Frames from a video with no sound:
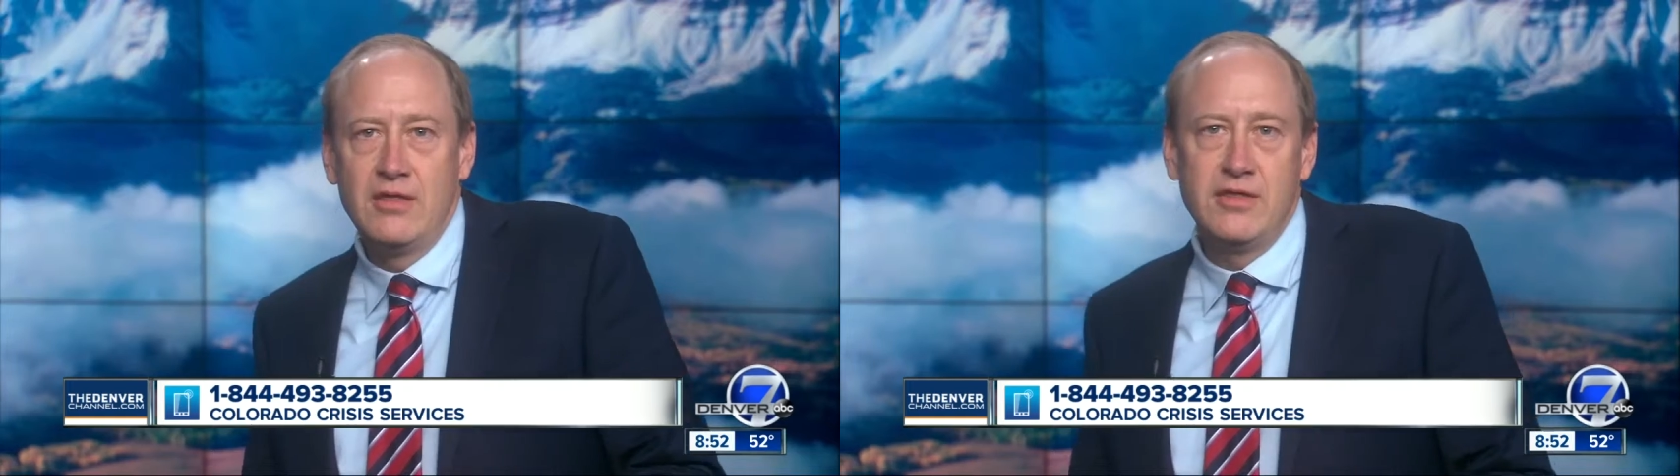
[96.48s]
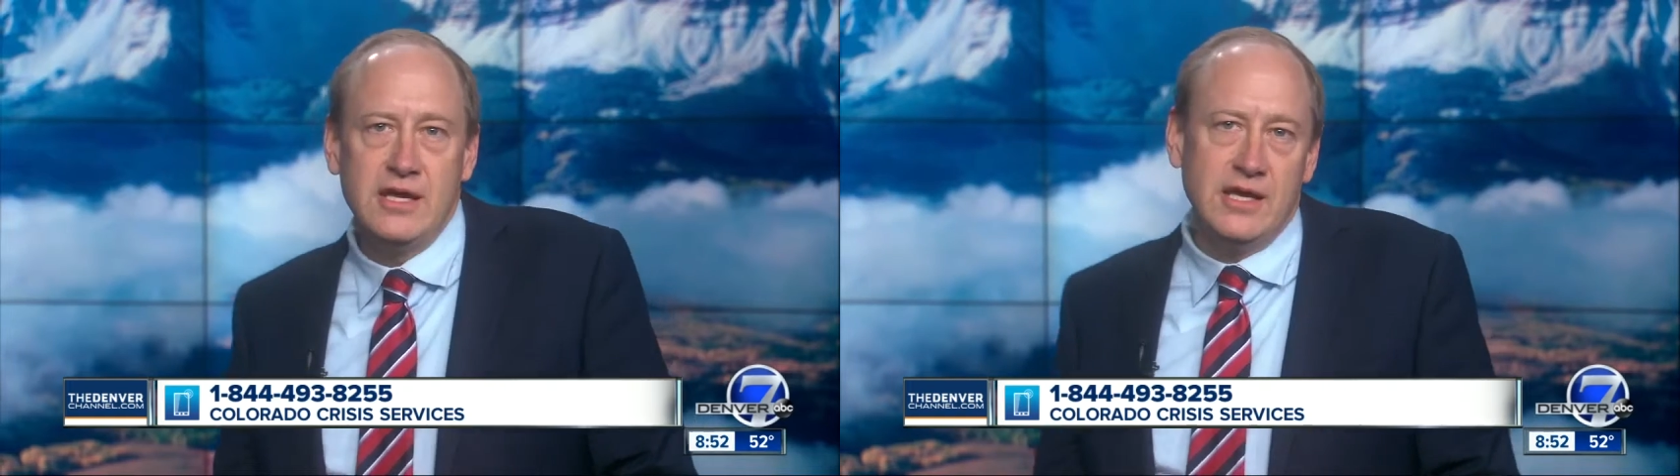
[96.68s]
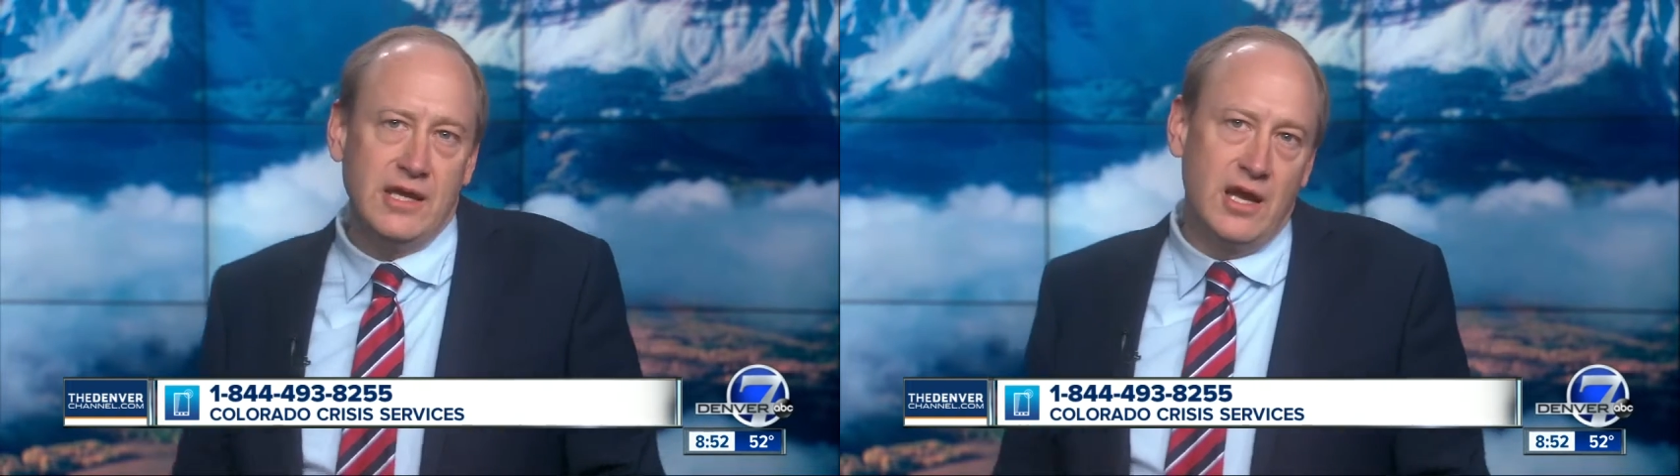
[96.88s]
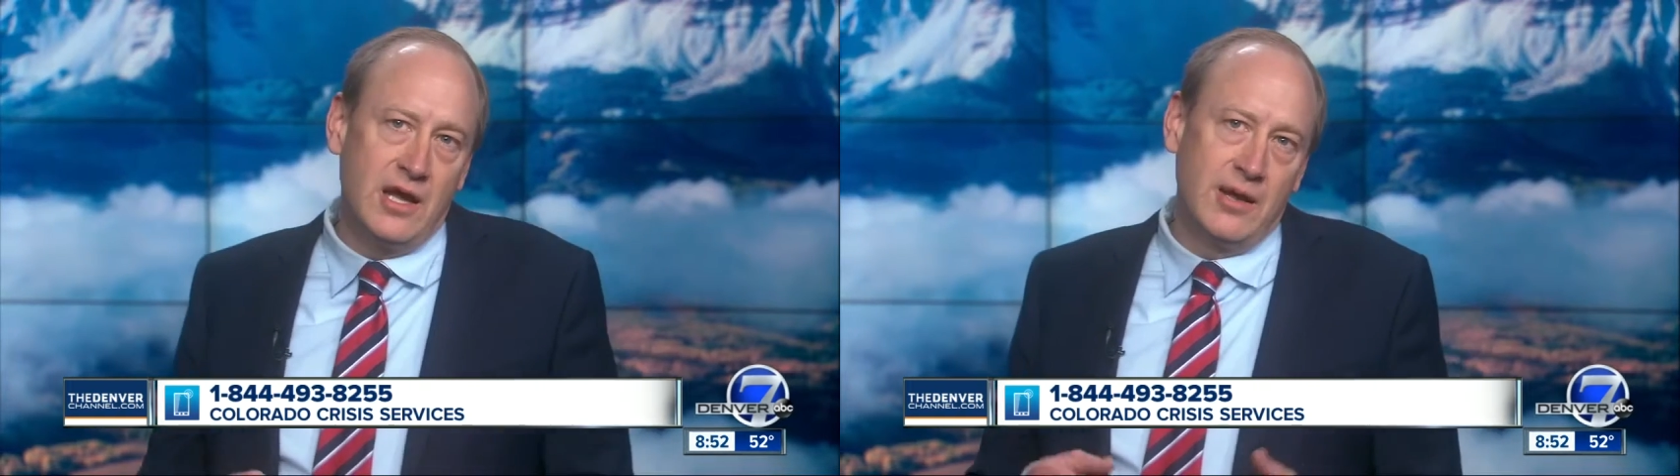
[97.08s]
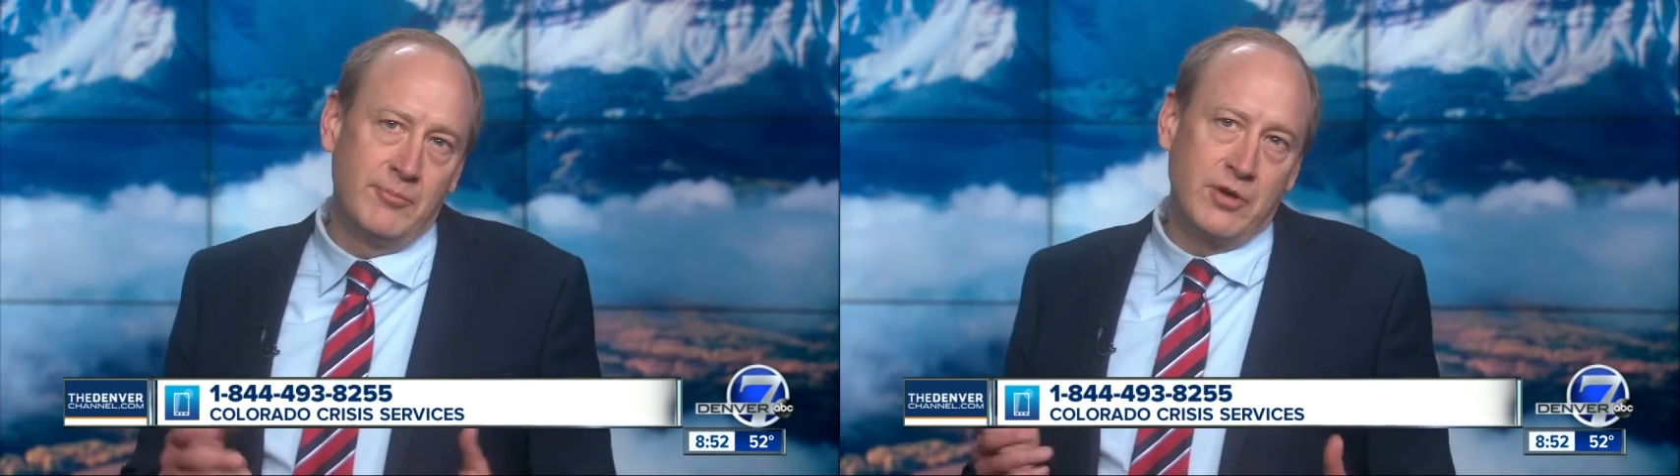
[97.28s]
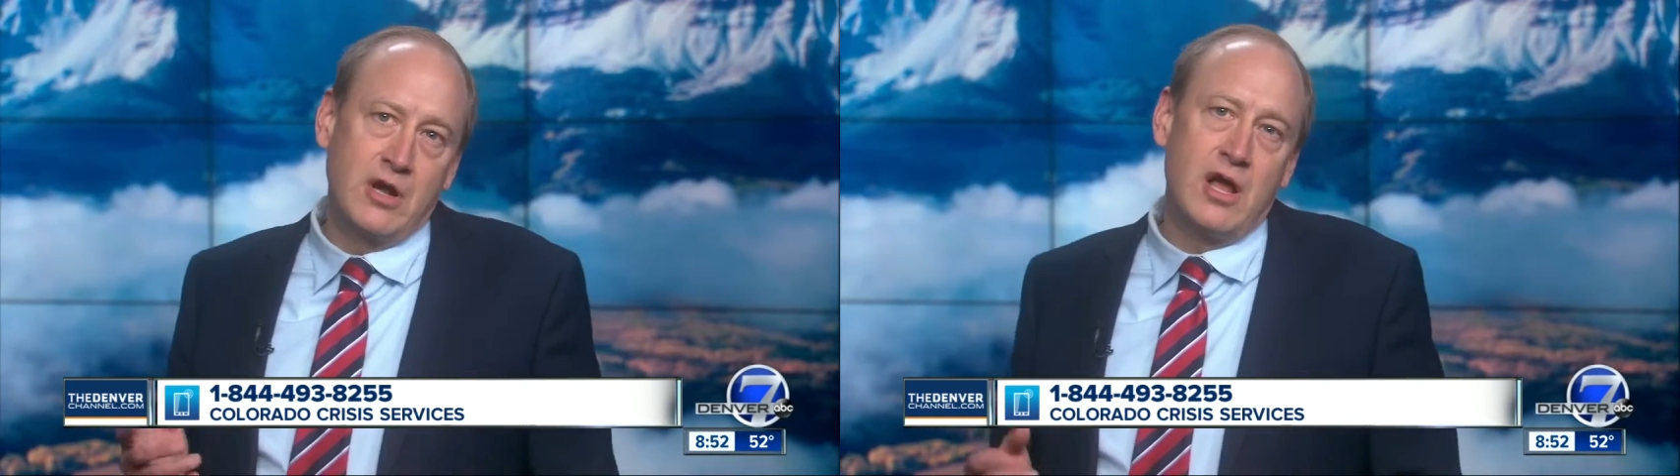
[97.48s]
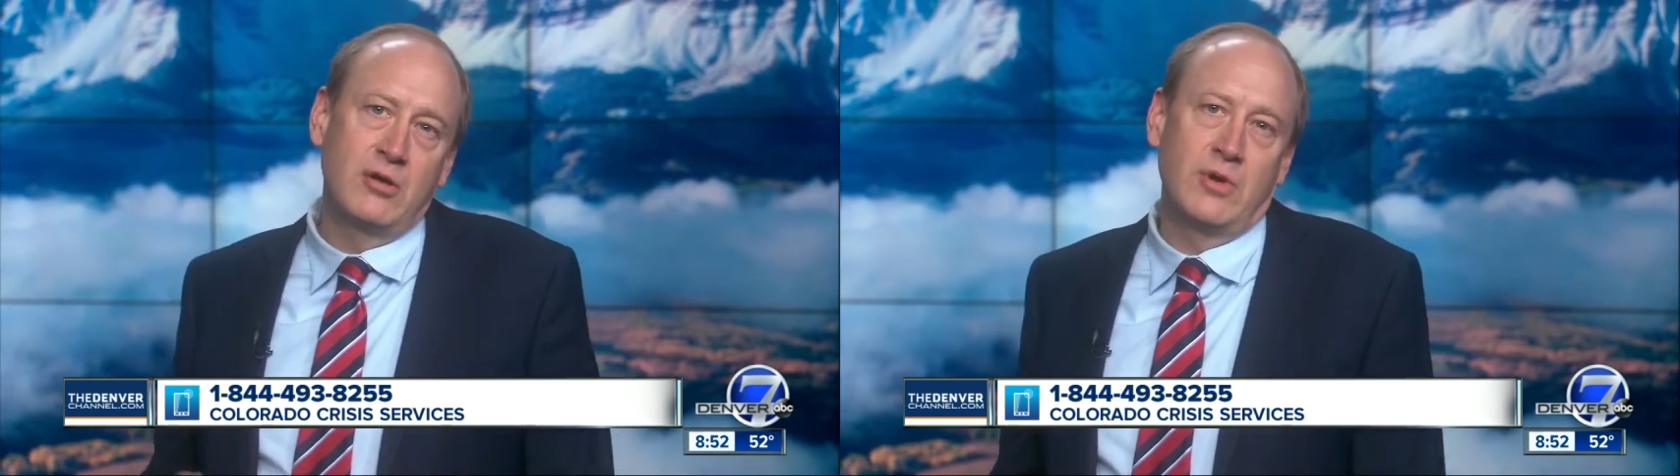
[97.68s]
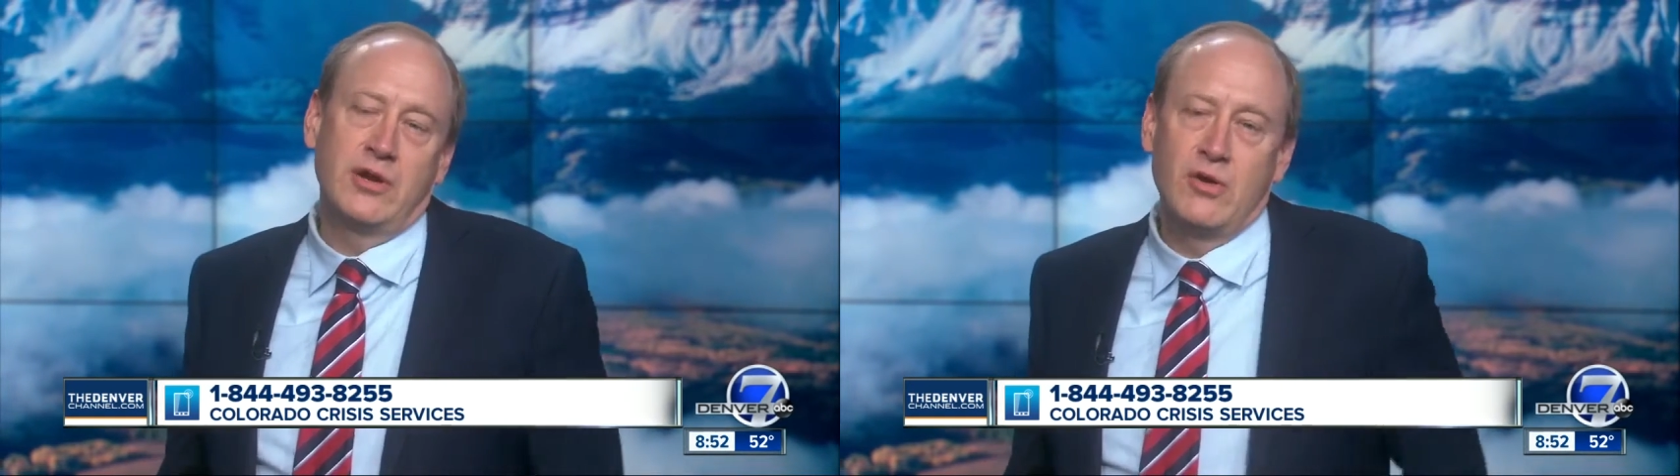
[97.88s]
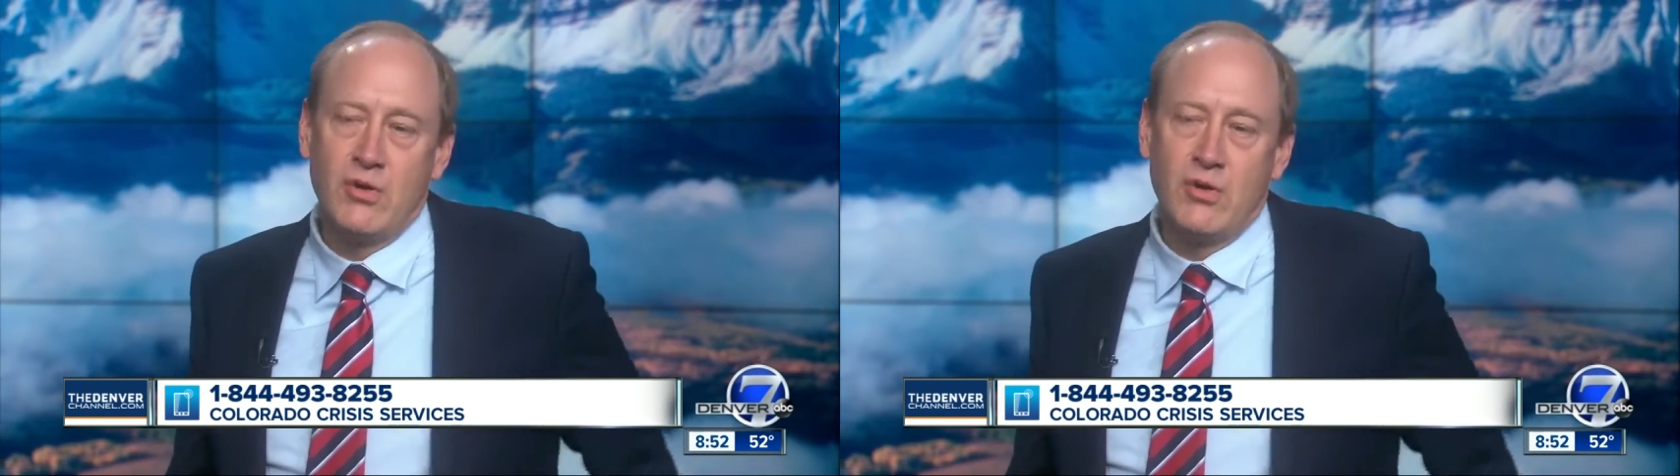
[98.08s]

The Colorado